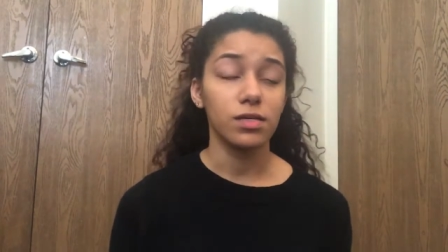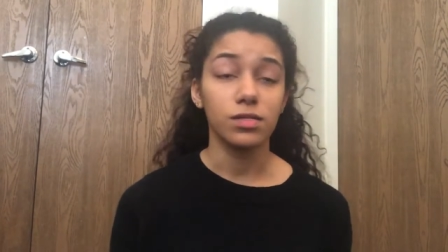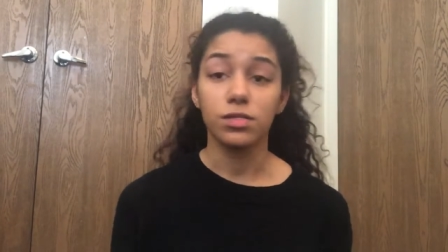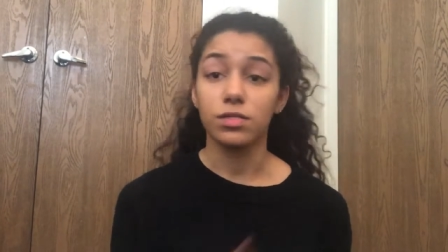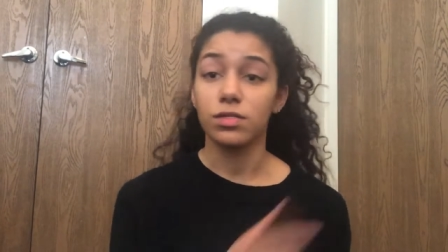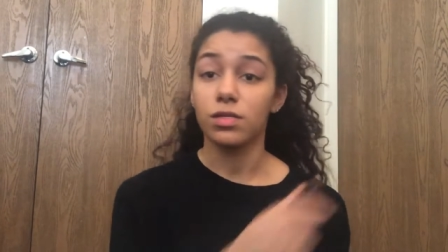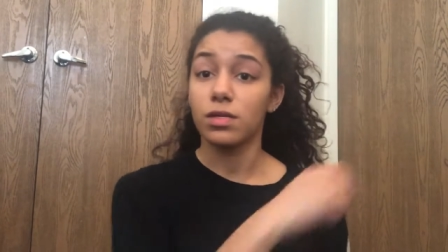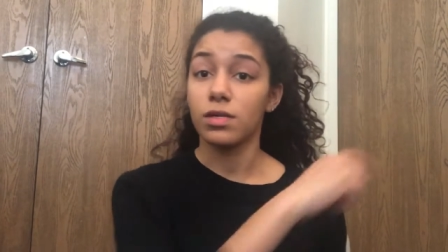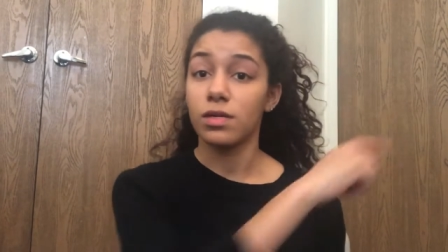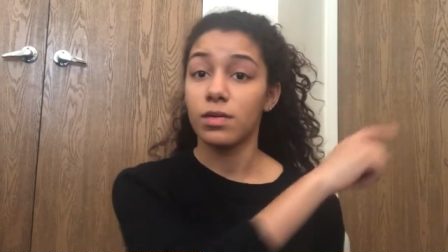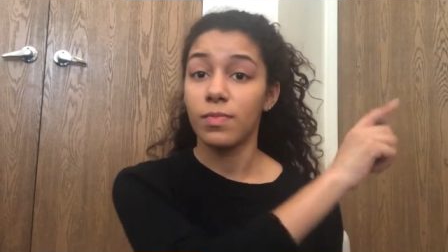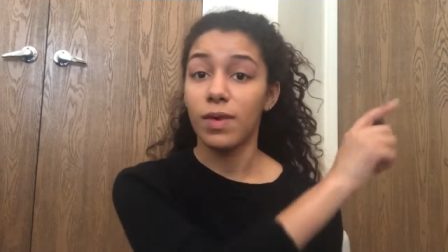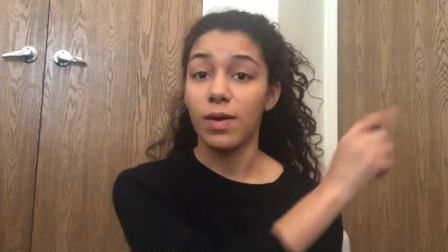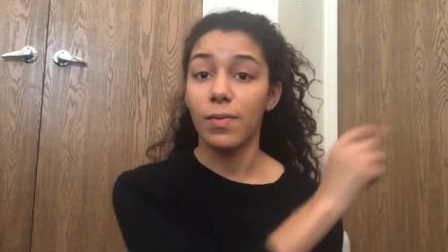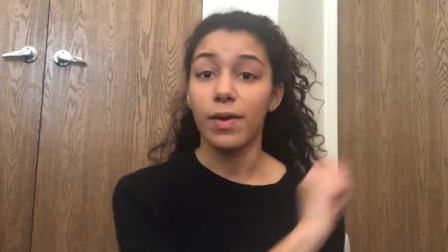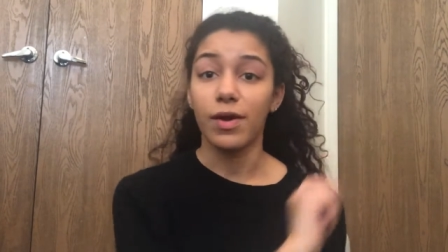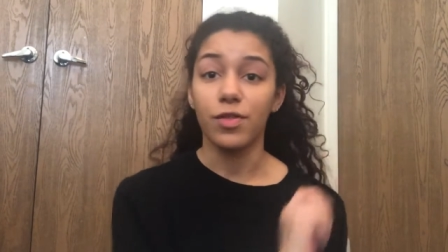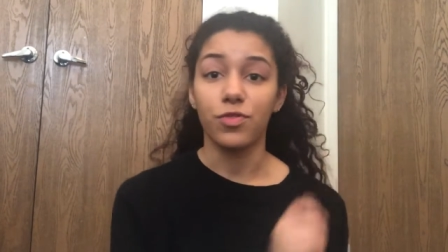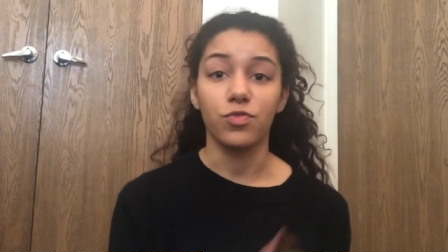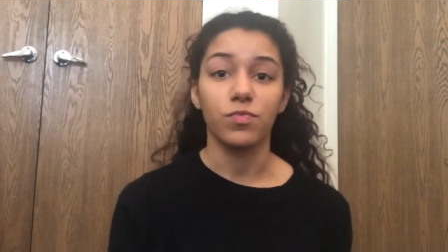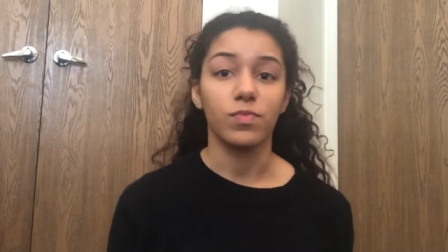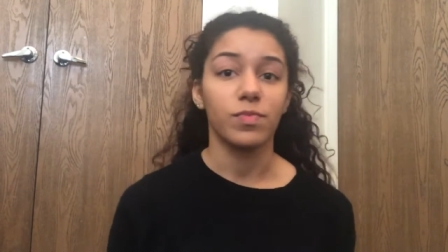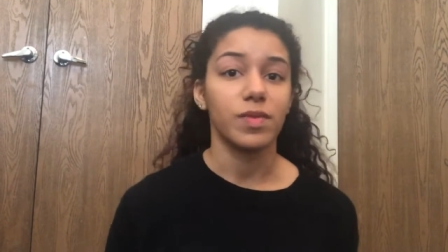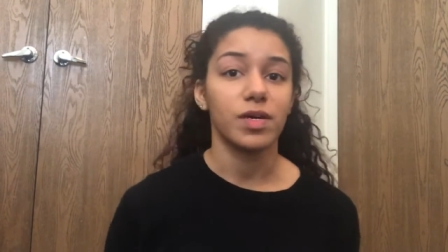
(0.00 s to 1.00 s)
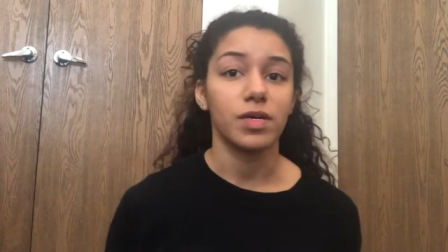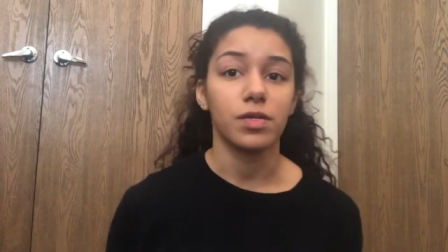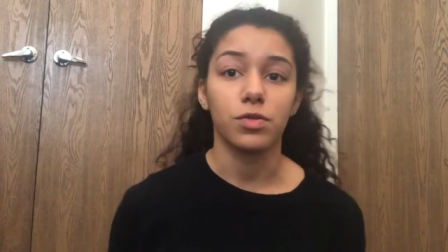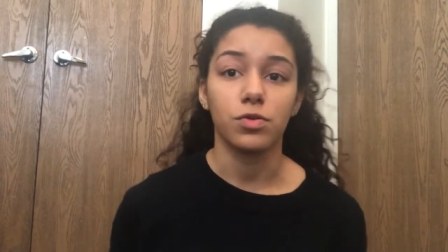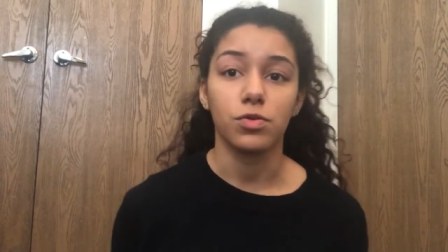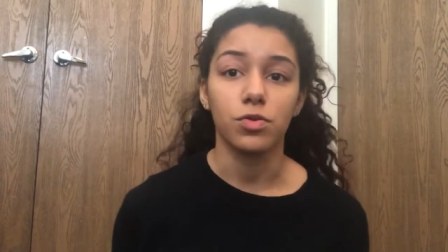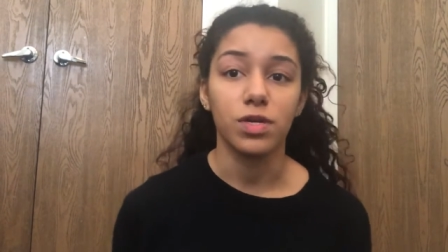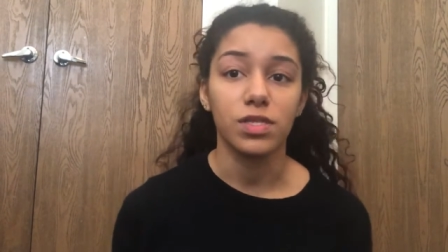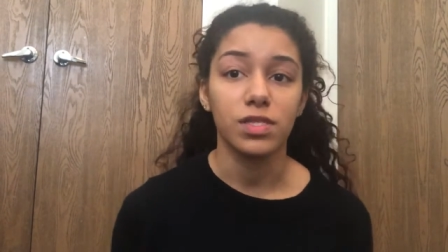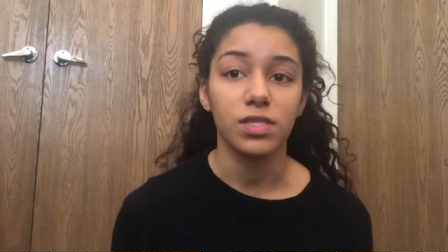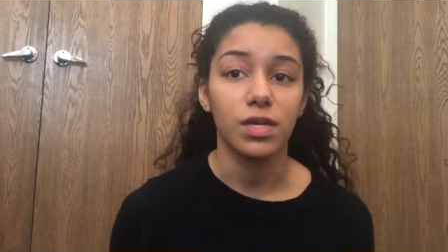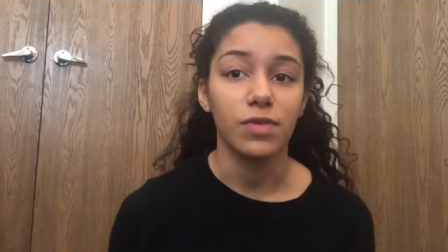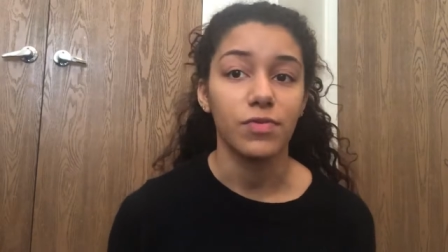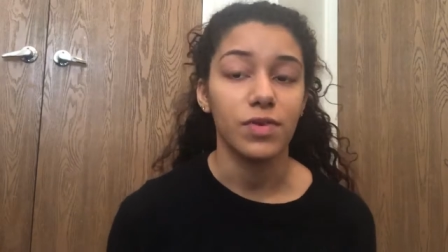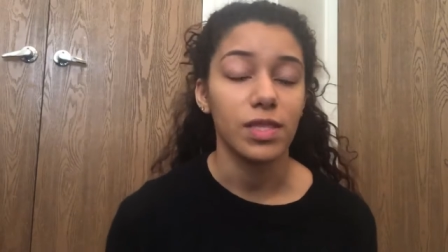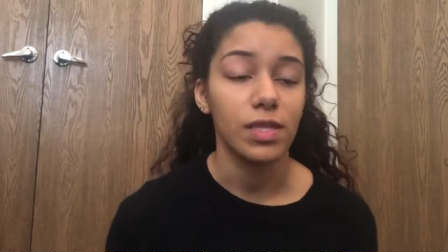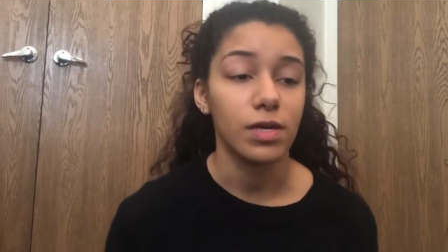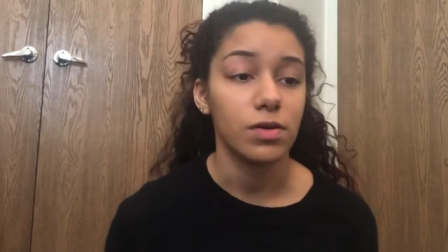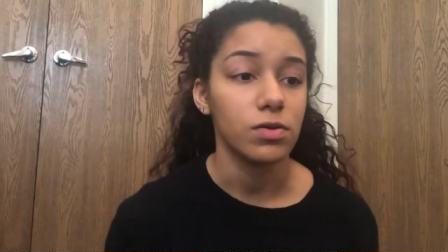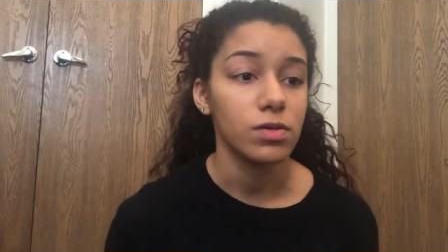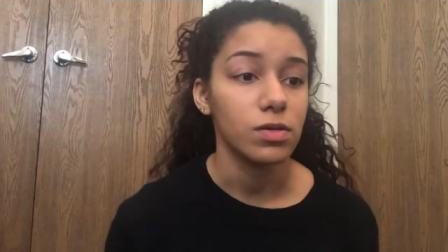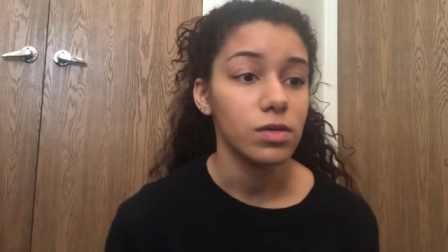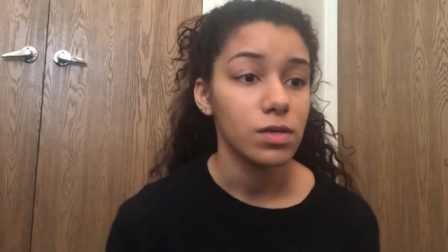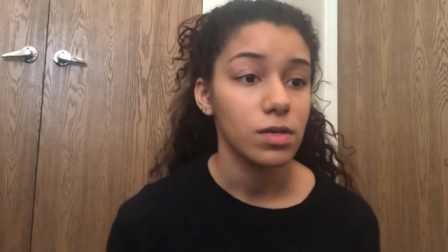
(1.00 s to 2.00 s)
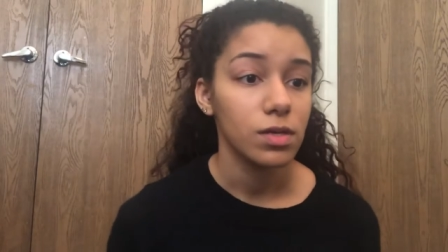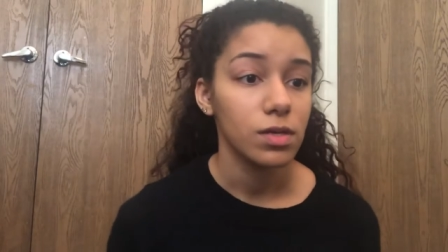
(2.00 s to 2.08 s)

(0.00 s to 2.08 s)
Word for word: It's in my bathroom. I'm not gonna go get that right now.